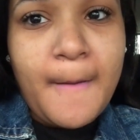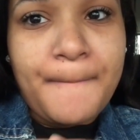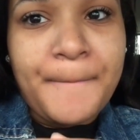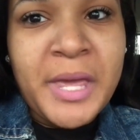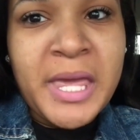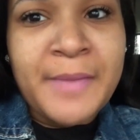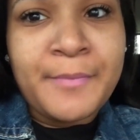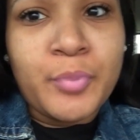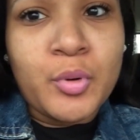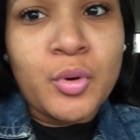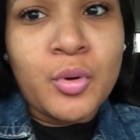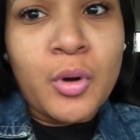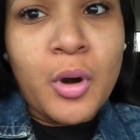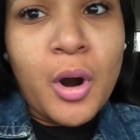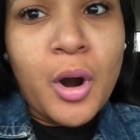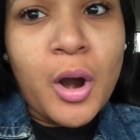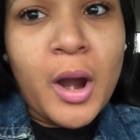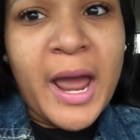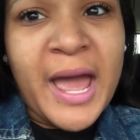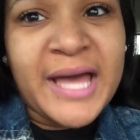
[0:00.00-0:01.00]
people
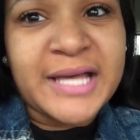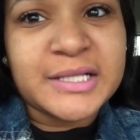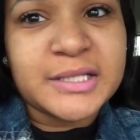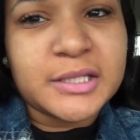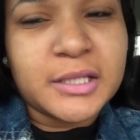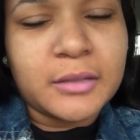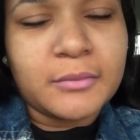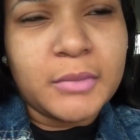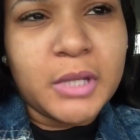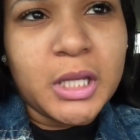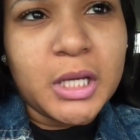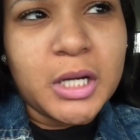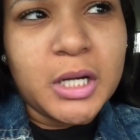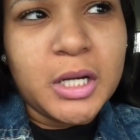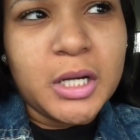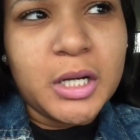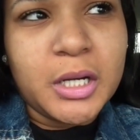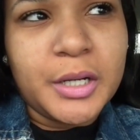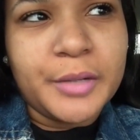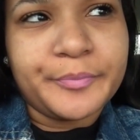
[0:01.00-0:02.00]
are asking me,
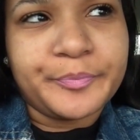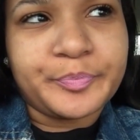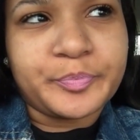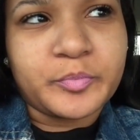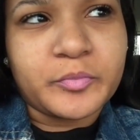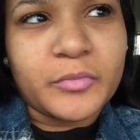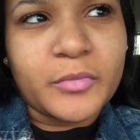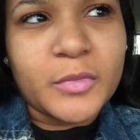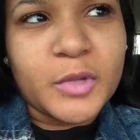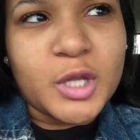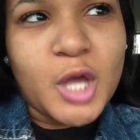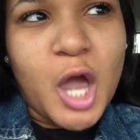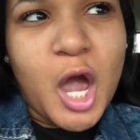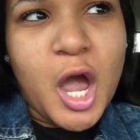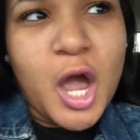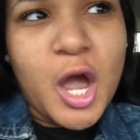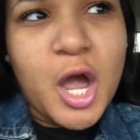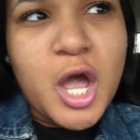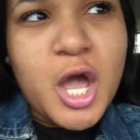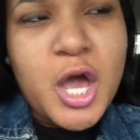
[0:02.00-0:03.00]
um...
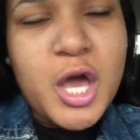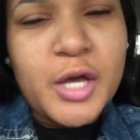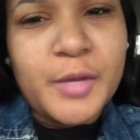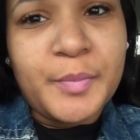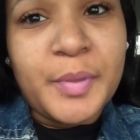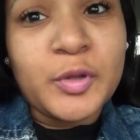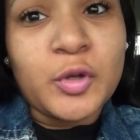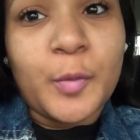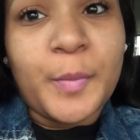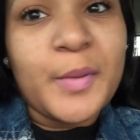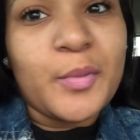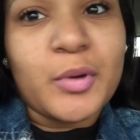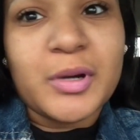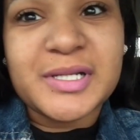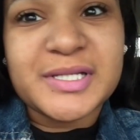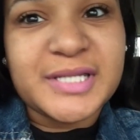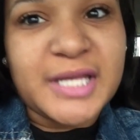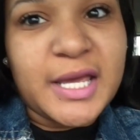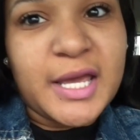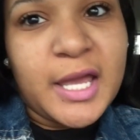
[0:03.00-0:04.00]
No, people are
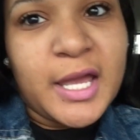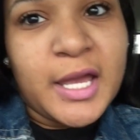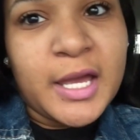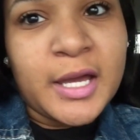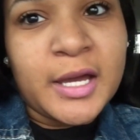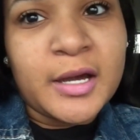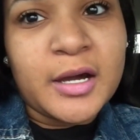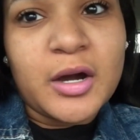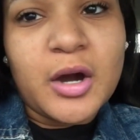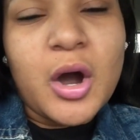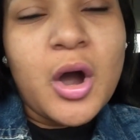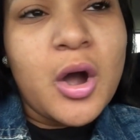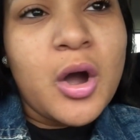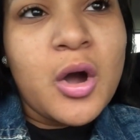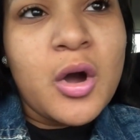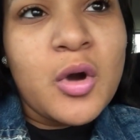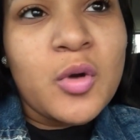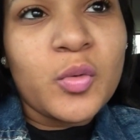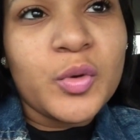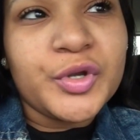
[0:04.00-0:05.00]
saying,
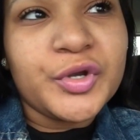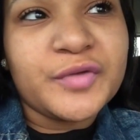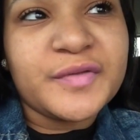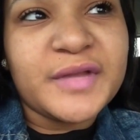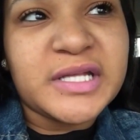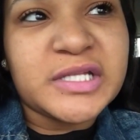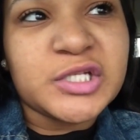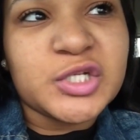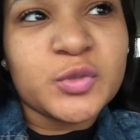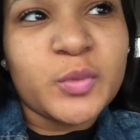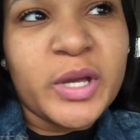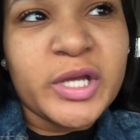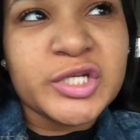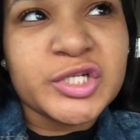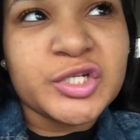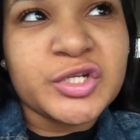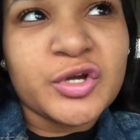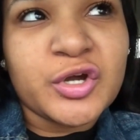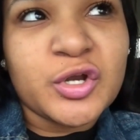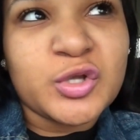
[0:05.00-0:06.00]
oh, when you're in that
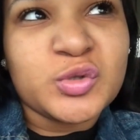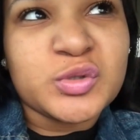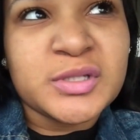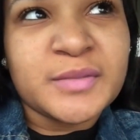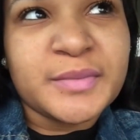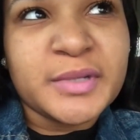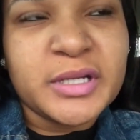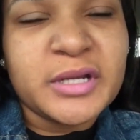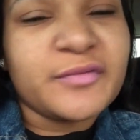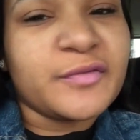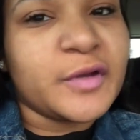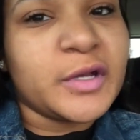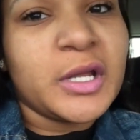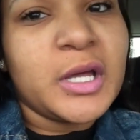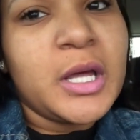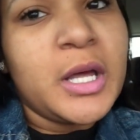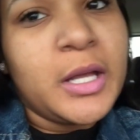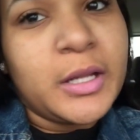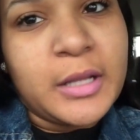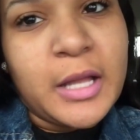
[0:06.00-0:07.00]
situation, you're gonna do something different.
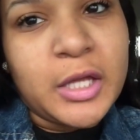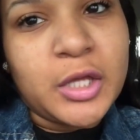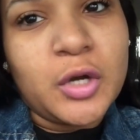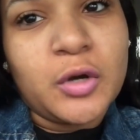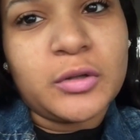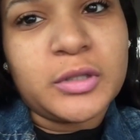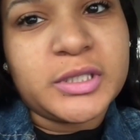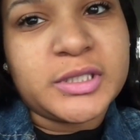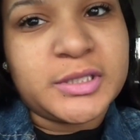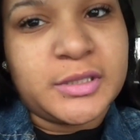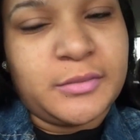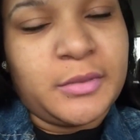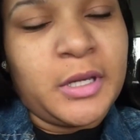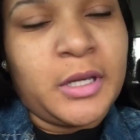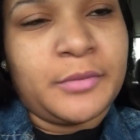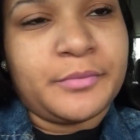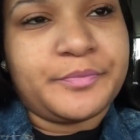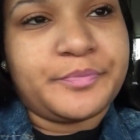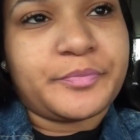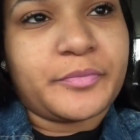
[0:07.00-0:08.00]
Like, yo, listen,
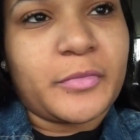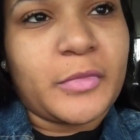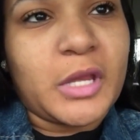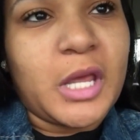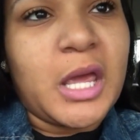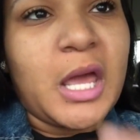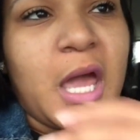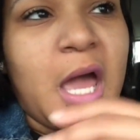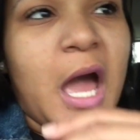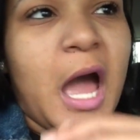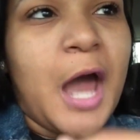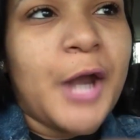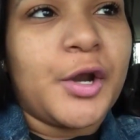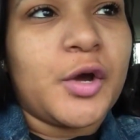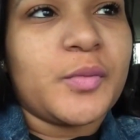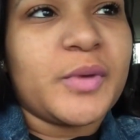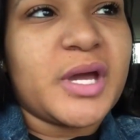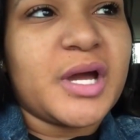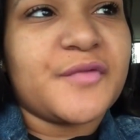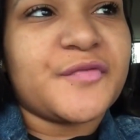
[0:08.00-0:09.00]
man. I
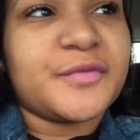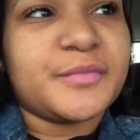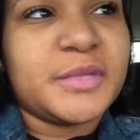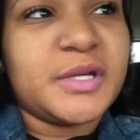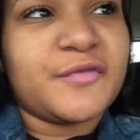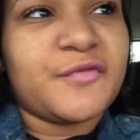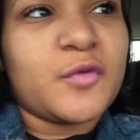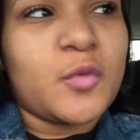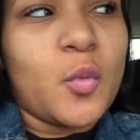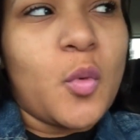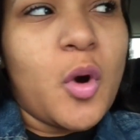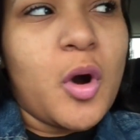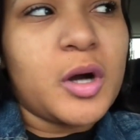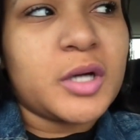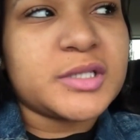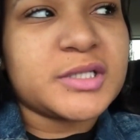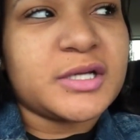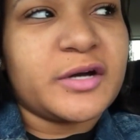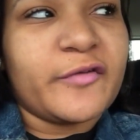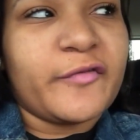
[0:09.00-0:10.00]
know we come from different
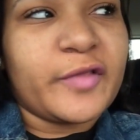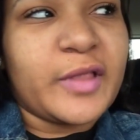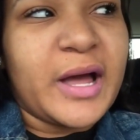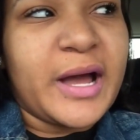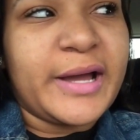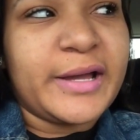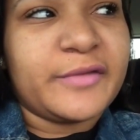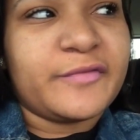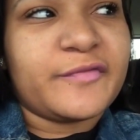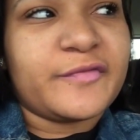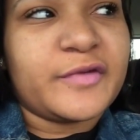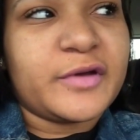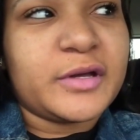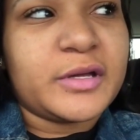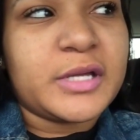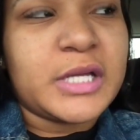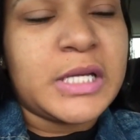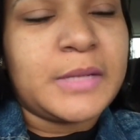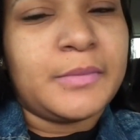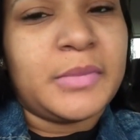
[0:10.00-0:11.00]
walks of life,
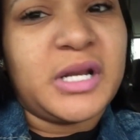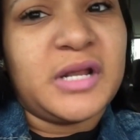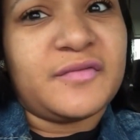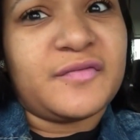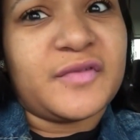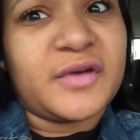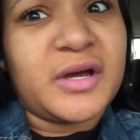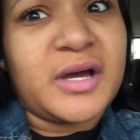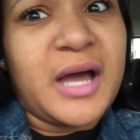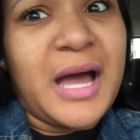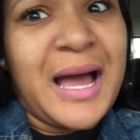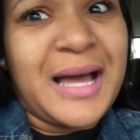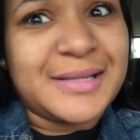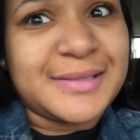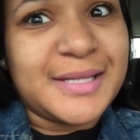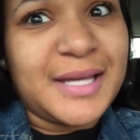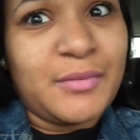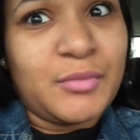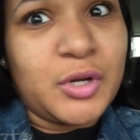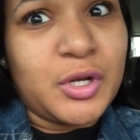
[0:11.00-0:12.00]
but if I
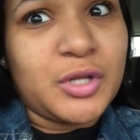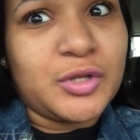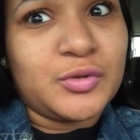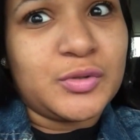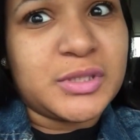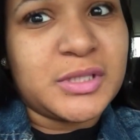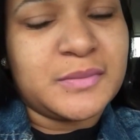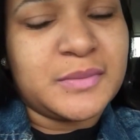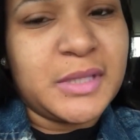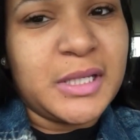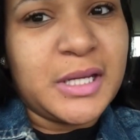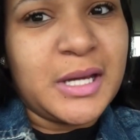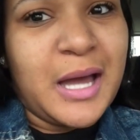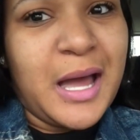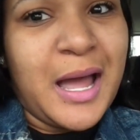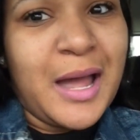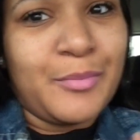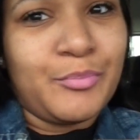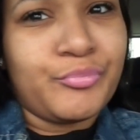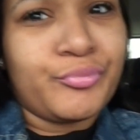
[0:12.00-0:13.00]
say I'm going to do something,
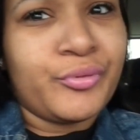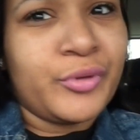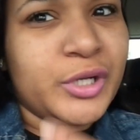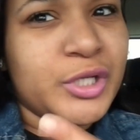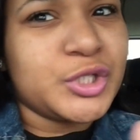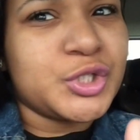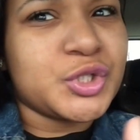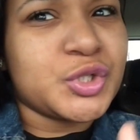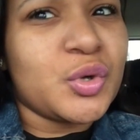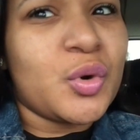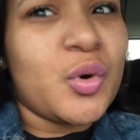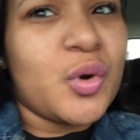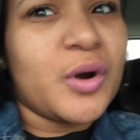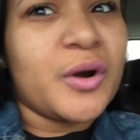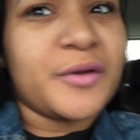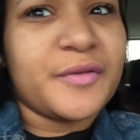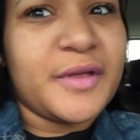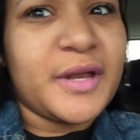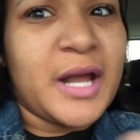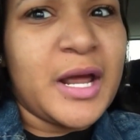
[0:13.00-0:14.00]
I'm pretty
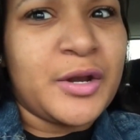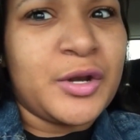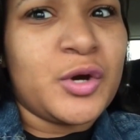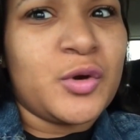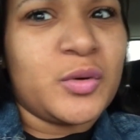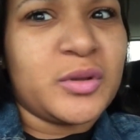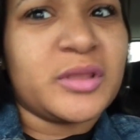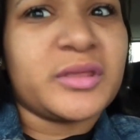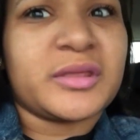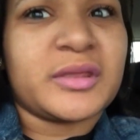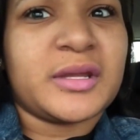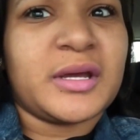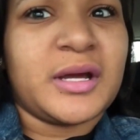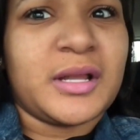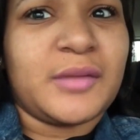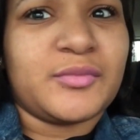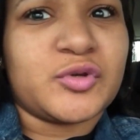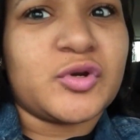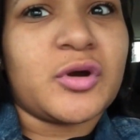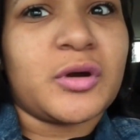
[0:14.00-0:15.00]
sure that I know what the
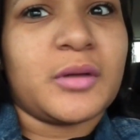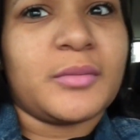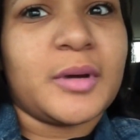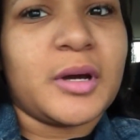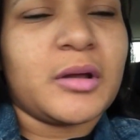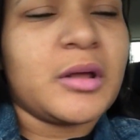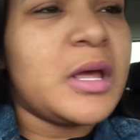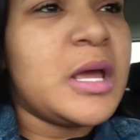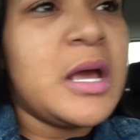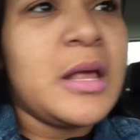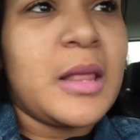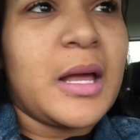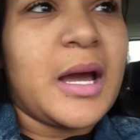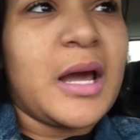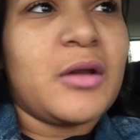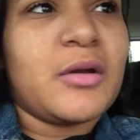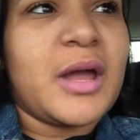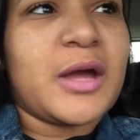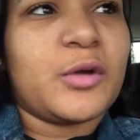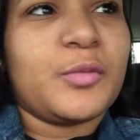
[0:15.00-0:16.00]
hell I'm talking about. Like,
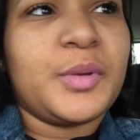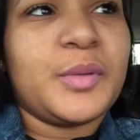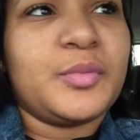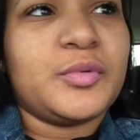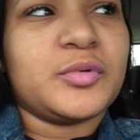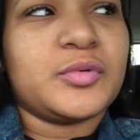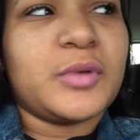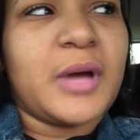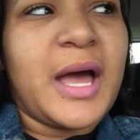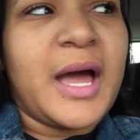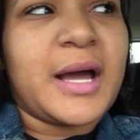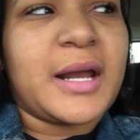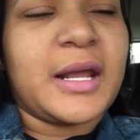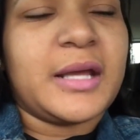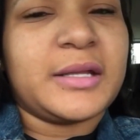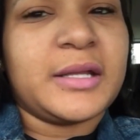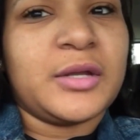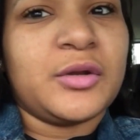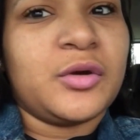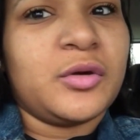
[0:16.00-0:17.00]
I don't like when people act
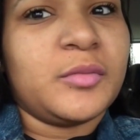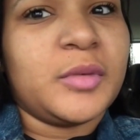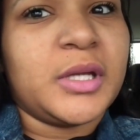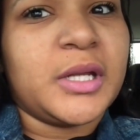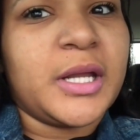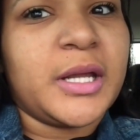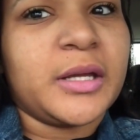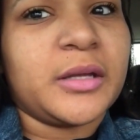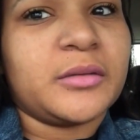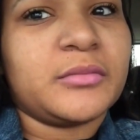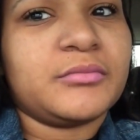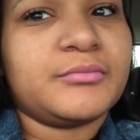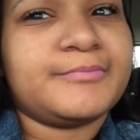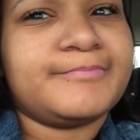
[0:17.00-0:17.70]
like they know me. Like,